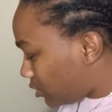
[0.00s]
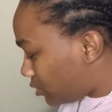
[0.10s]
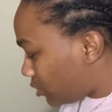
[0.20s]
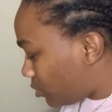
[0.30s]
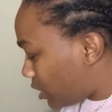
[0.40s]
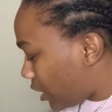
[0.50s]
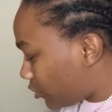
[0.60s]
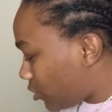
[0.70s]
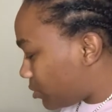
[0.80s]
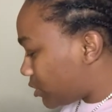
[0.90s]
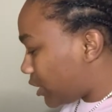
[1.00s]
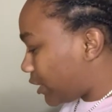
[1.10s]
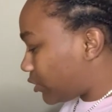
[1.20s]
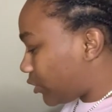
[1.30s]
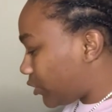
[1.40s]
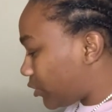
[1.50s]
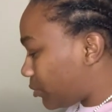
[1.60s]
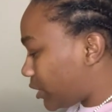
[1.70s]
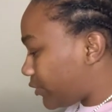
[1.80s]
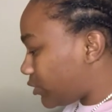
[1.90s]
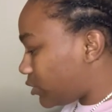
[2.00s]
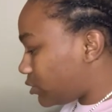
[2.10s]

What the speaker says: the one I thought was like third or whatever.